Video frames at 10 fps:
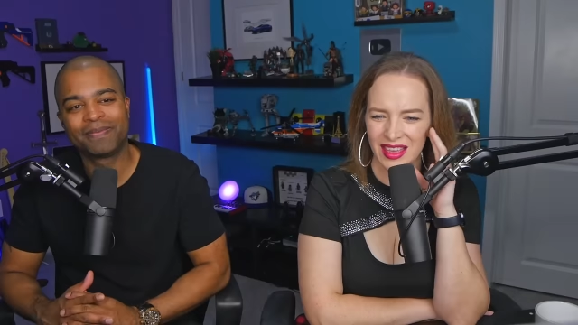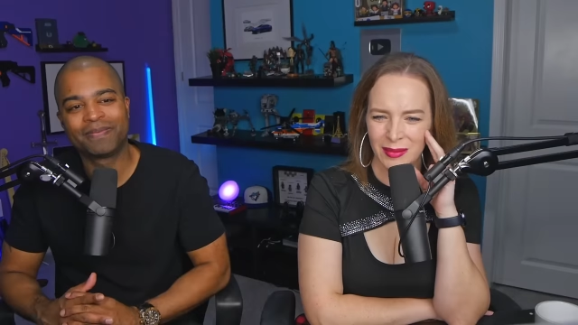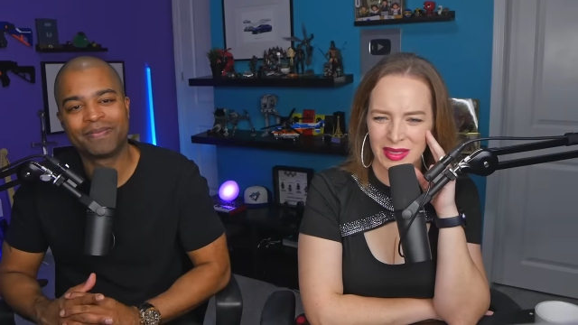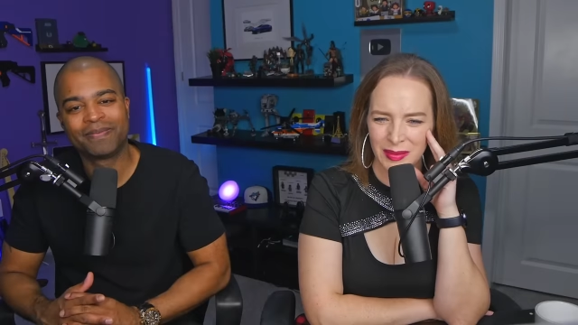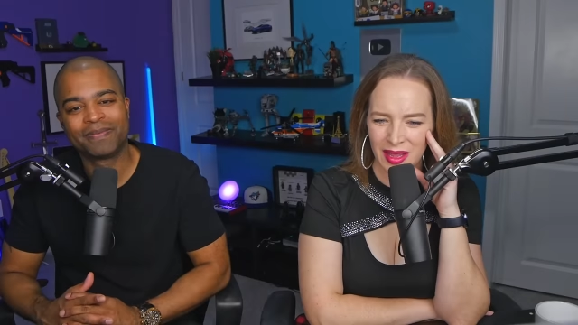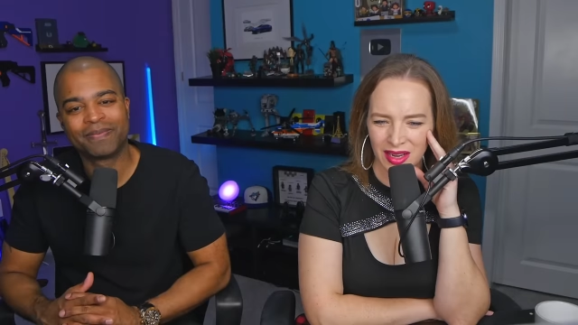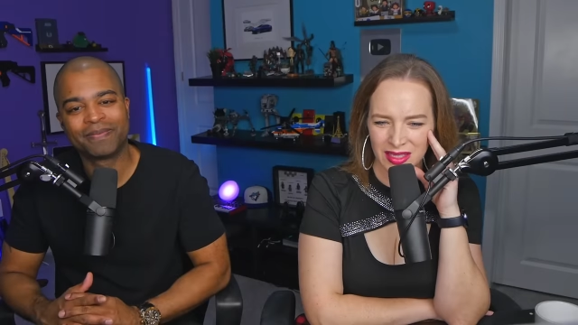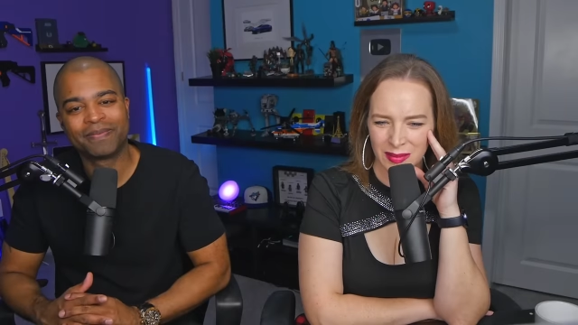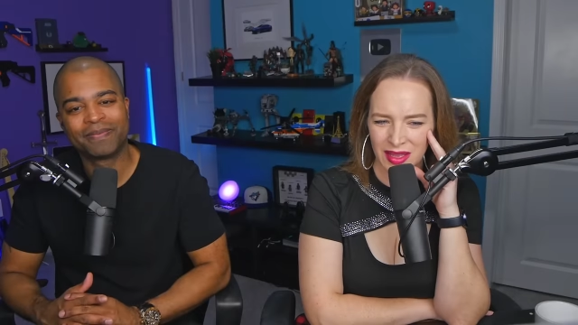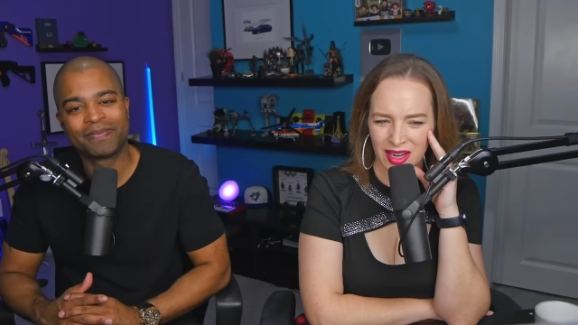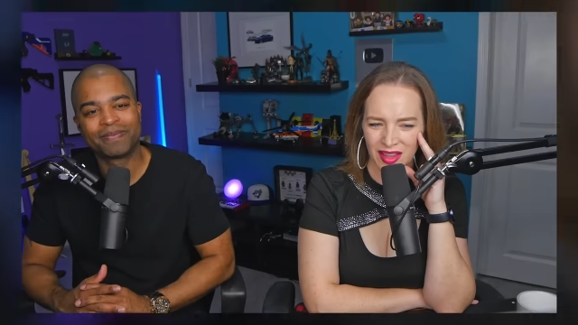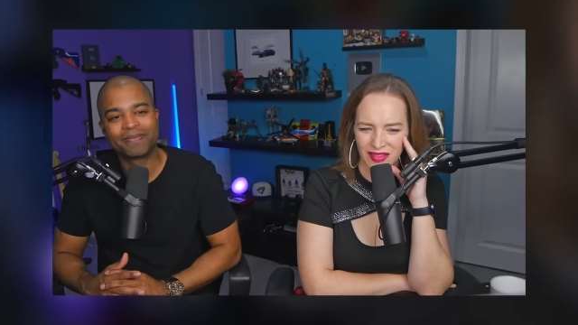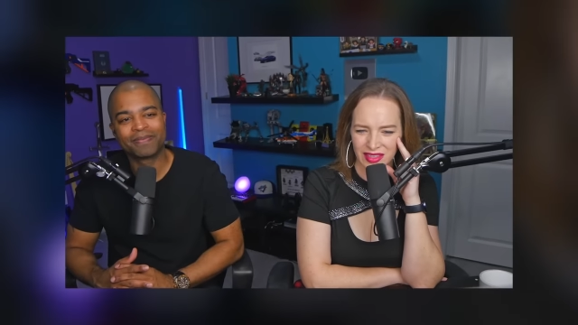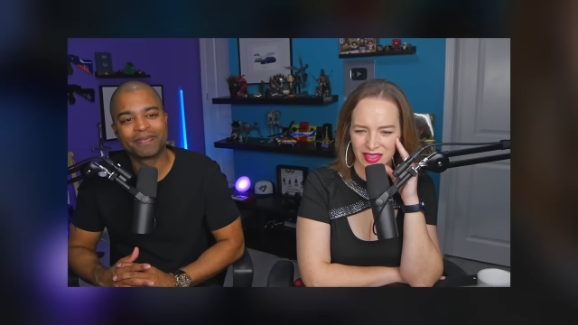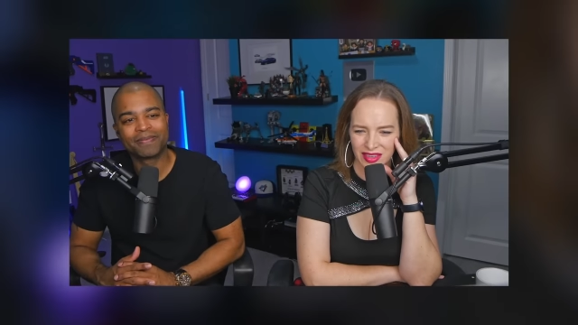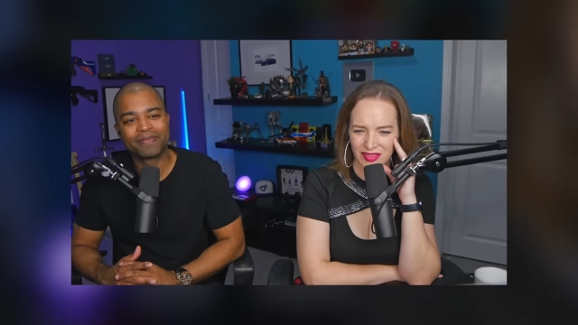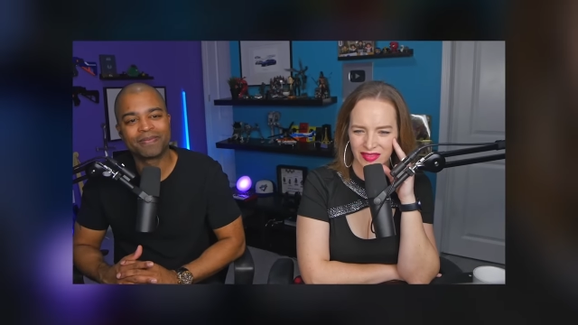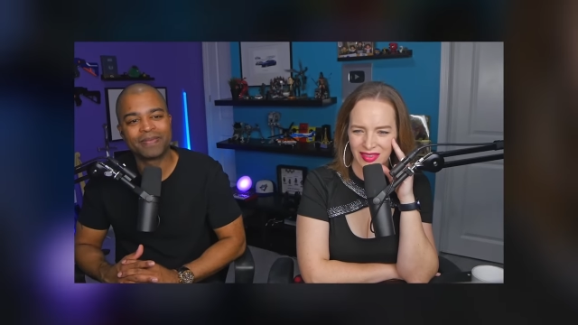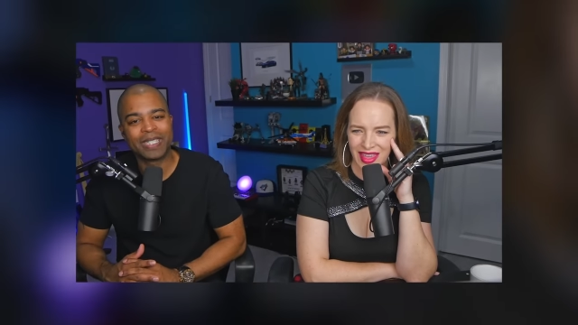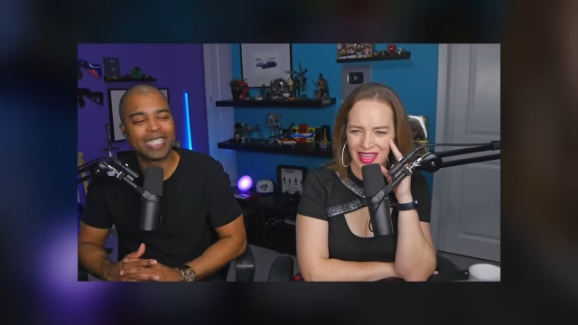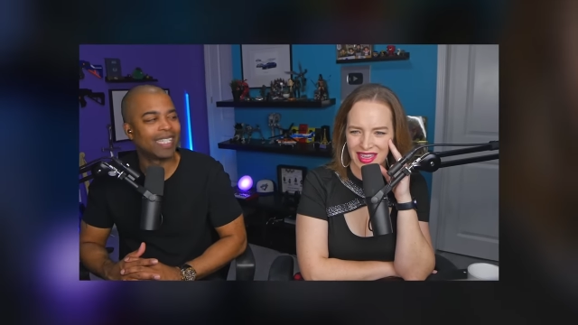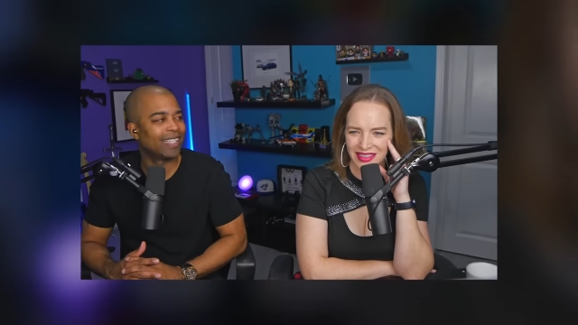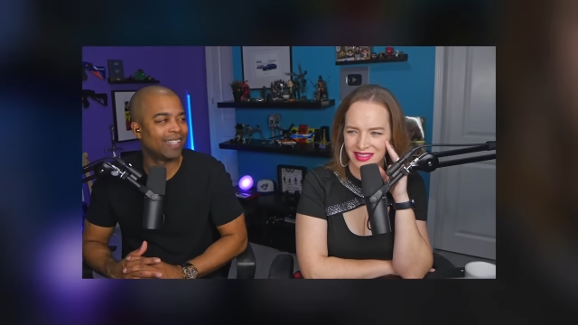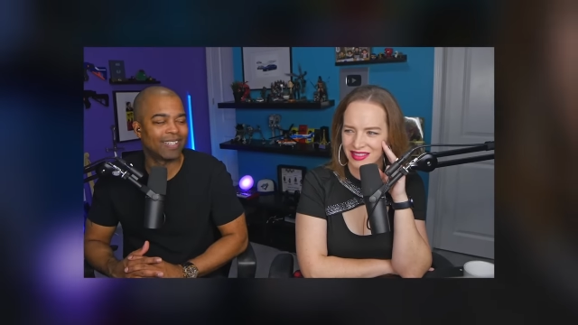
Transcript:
Speaker 1: It must be hard to be an officer in Vegas.